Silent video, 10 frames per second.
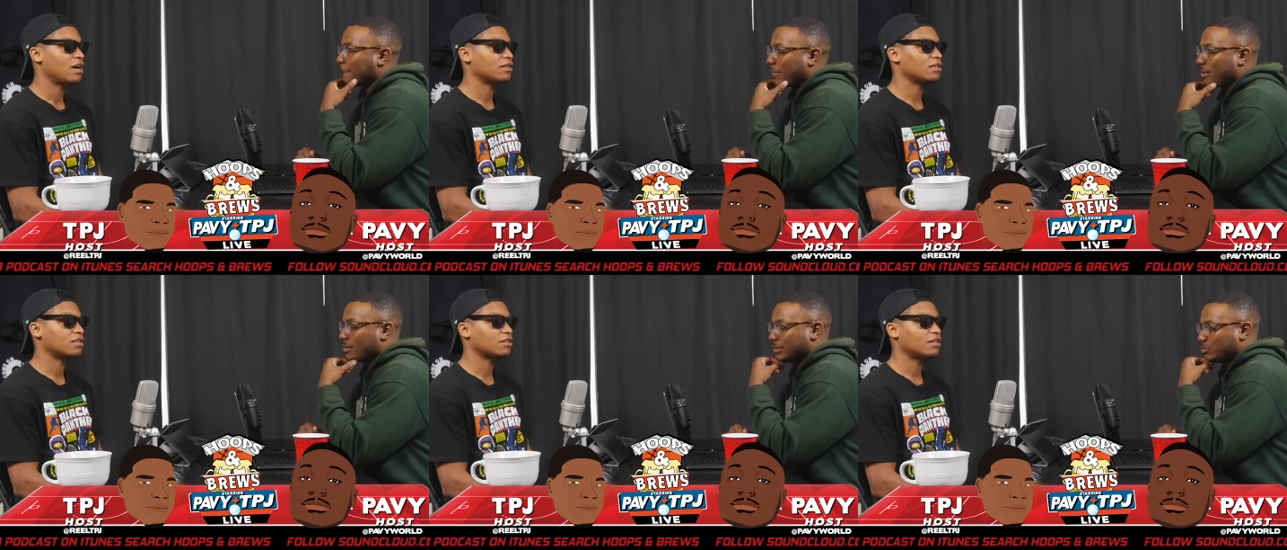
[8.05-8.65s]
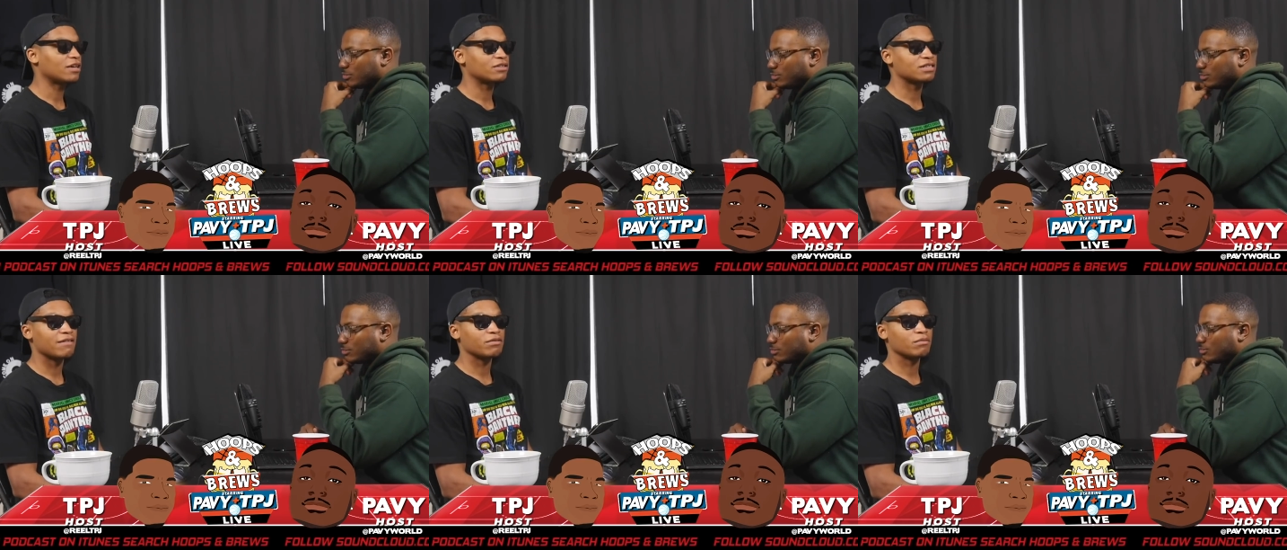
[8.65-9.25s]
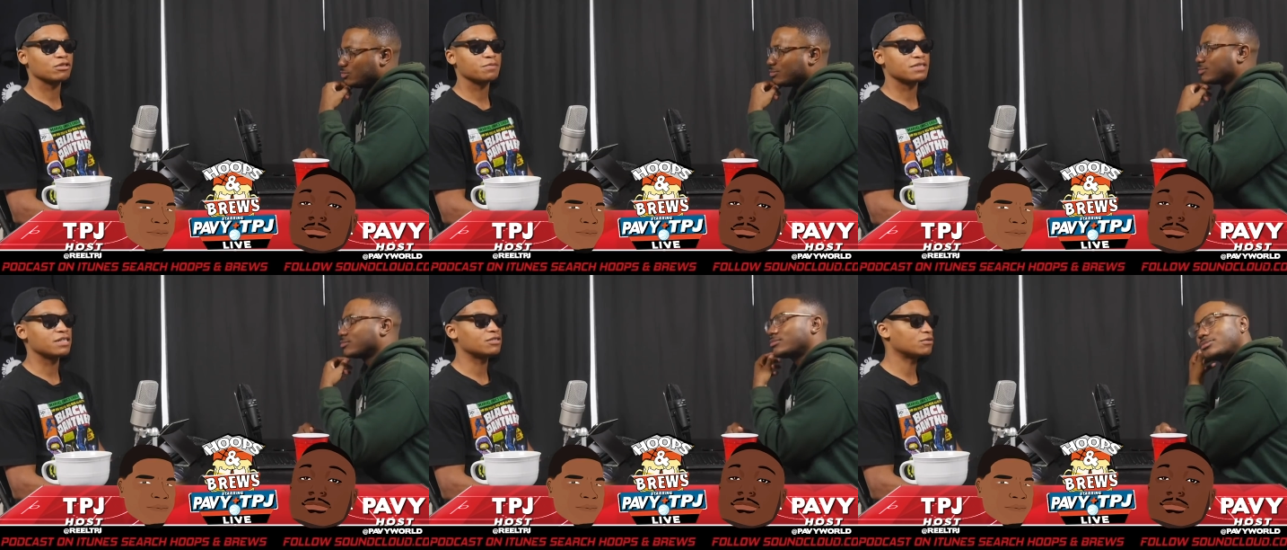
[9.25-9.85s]
Speaker 1: I think that the Lakers have the most
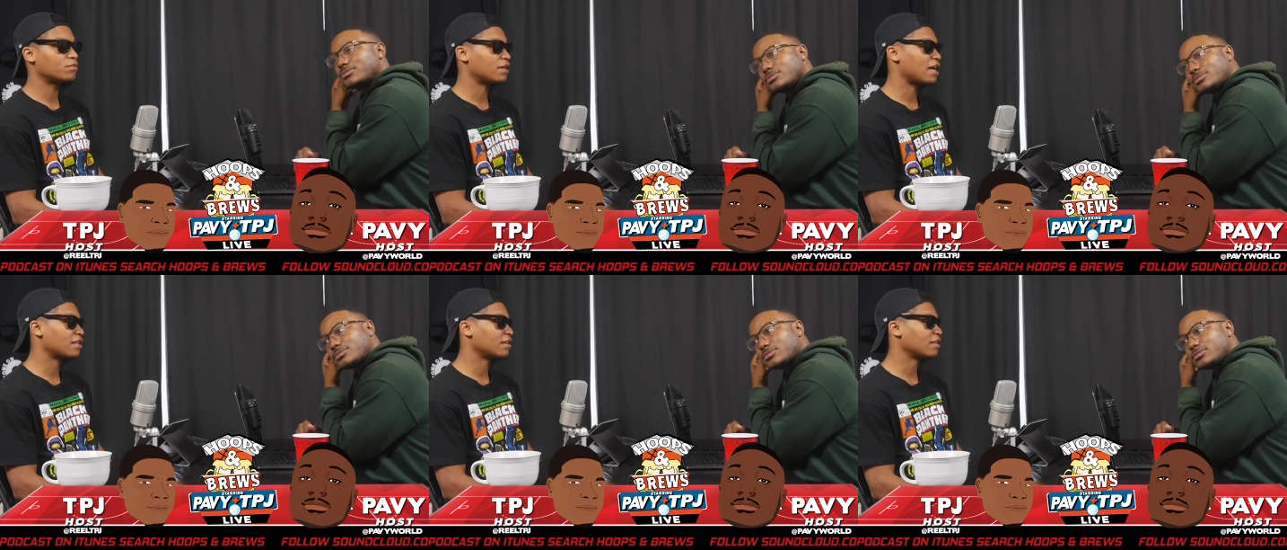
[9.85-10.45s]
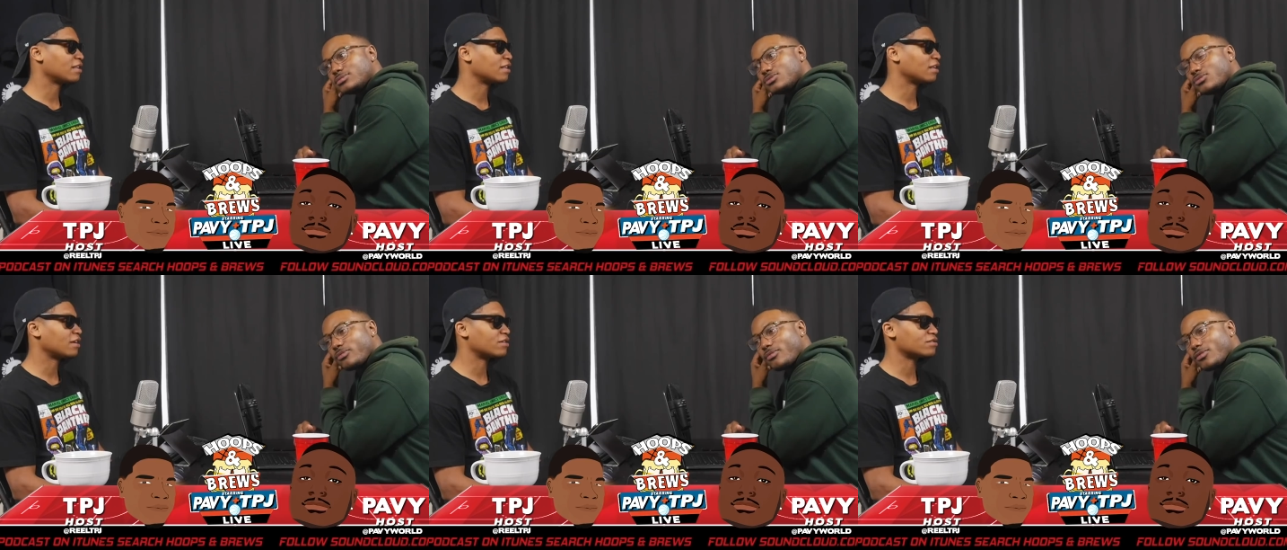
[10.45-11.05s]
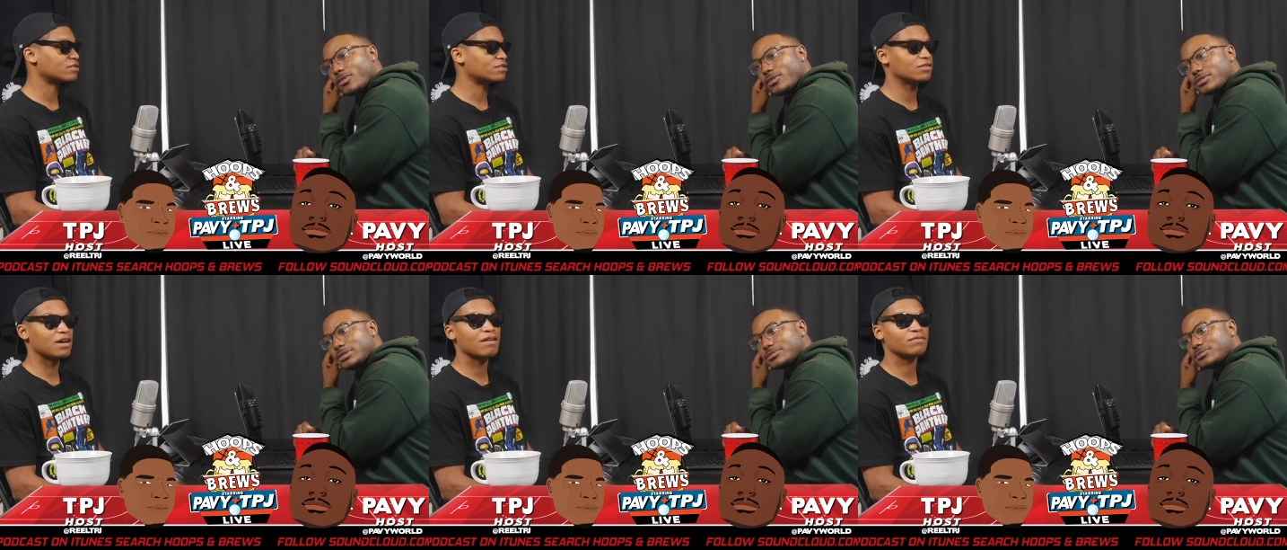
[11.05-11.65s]
potential, but I think that the Lakers
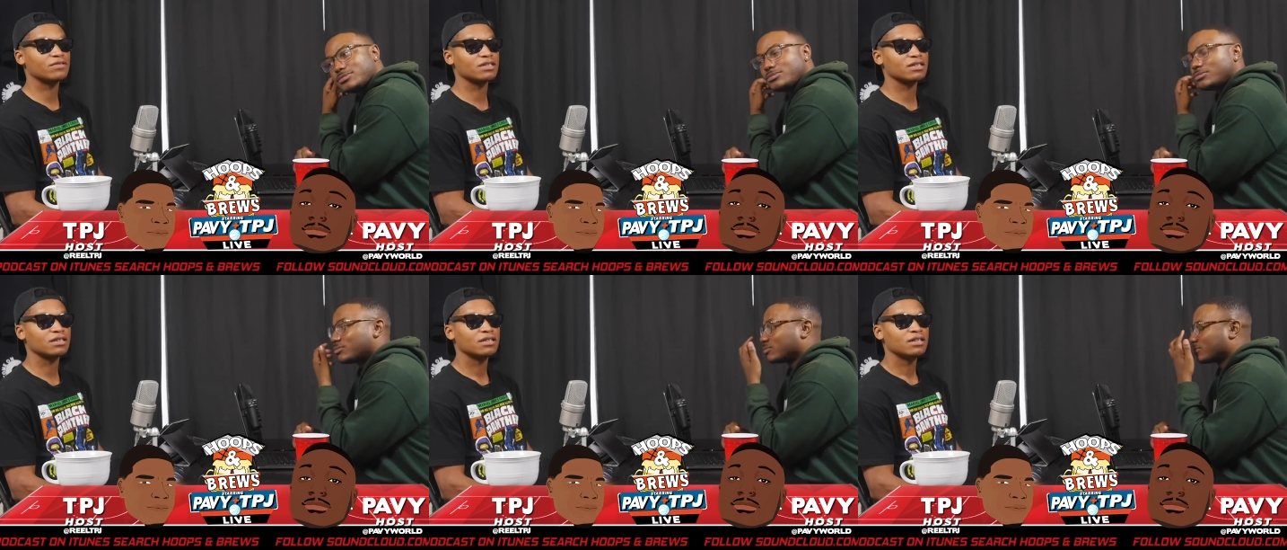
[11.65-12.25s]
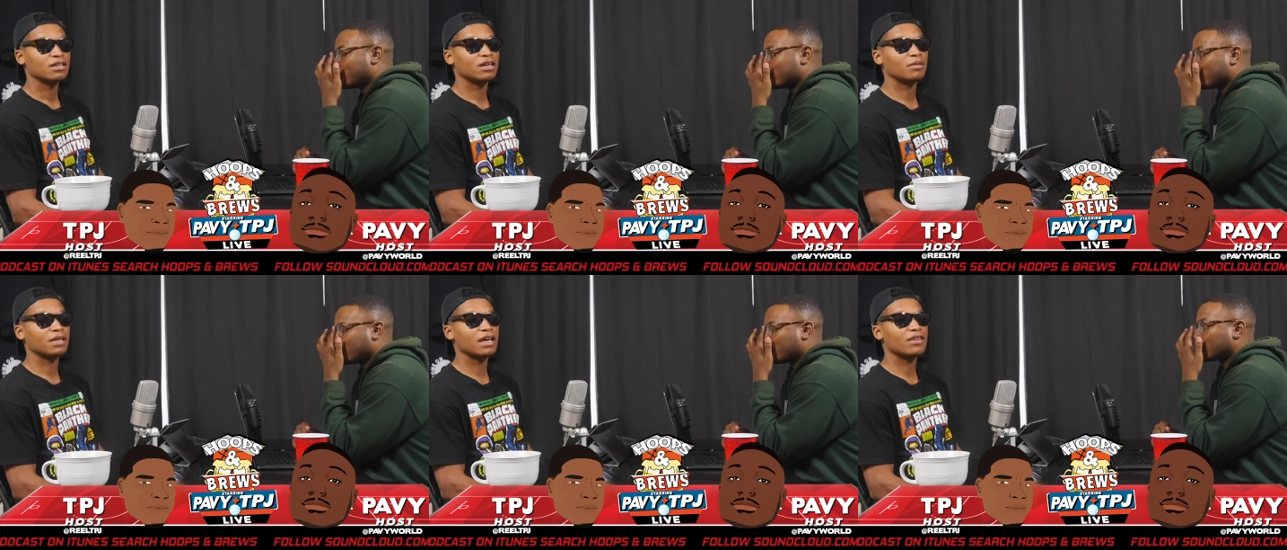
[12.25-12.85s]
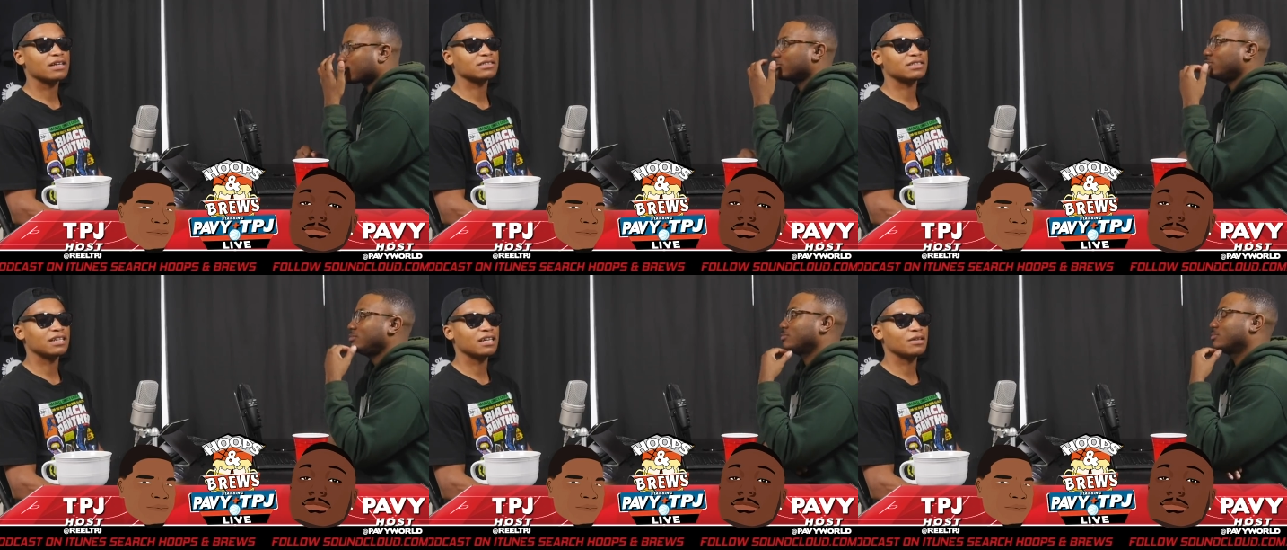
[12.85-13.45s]
still have to come together as a
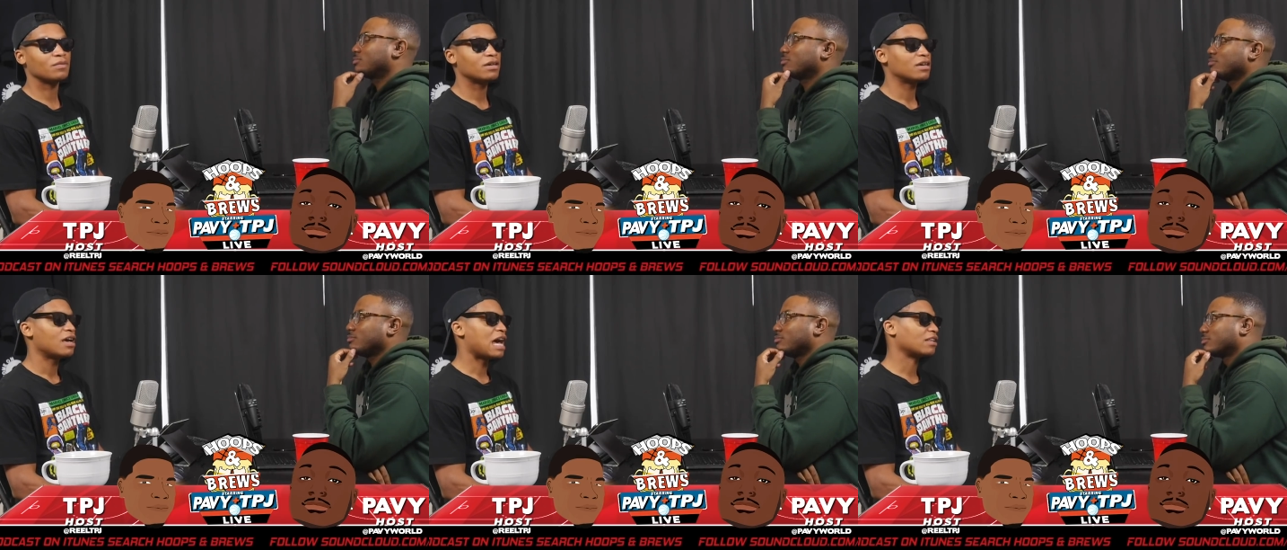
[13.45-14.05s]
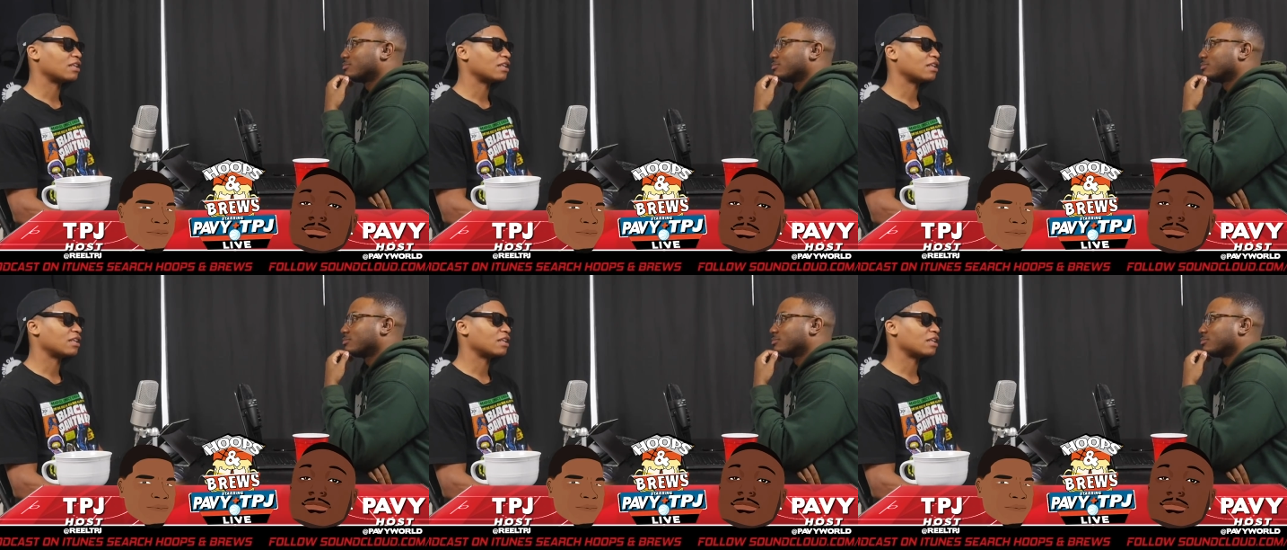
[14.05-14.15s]
team. I